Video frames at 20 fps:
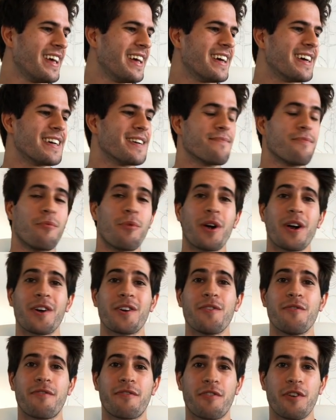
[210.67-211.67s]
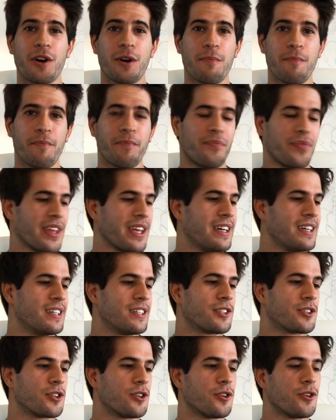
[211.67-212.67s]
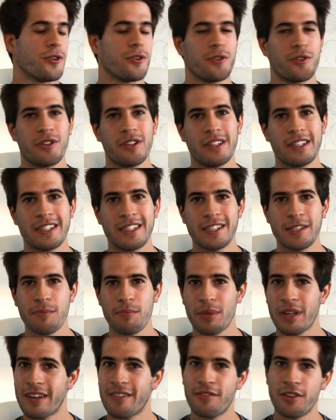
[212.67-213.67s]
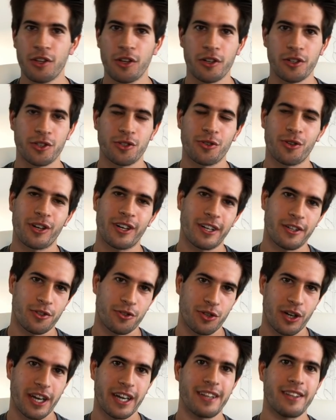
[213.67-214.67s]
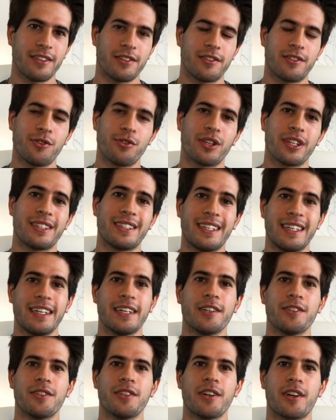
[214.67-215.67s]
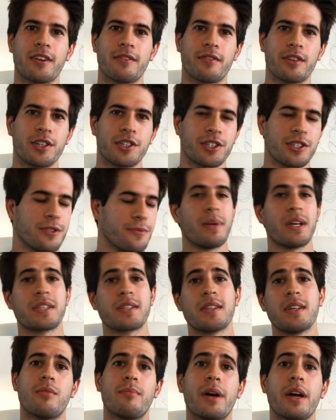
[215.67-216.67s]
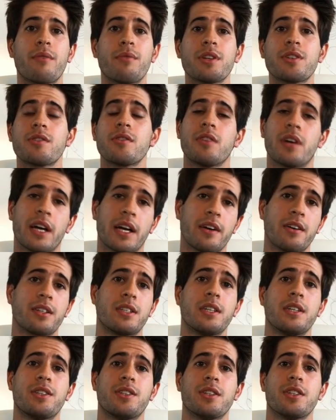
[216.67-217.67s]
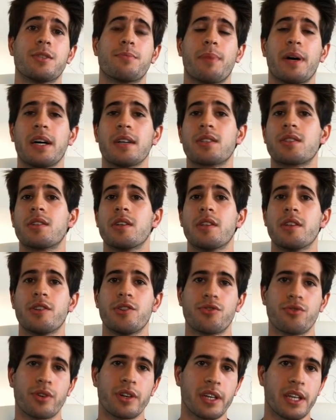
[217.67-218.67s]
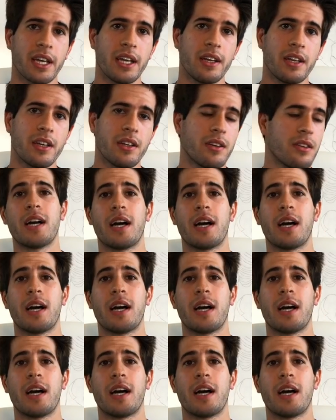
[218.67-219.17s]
Where are you from? So this is a bit of a long story. I'll try and do the TLDR version. Basically, my original heritage is Palestinian Jordanian.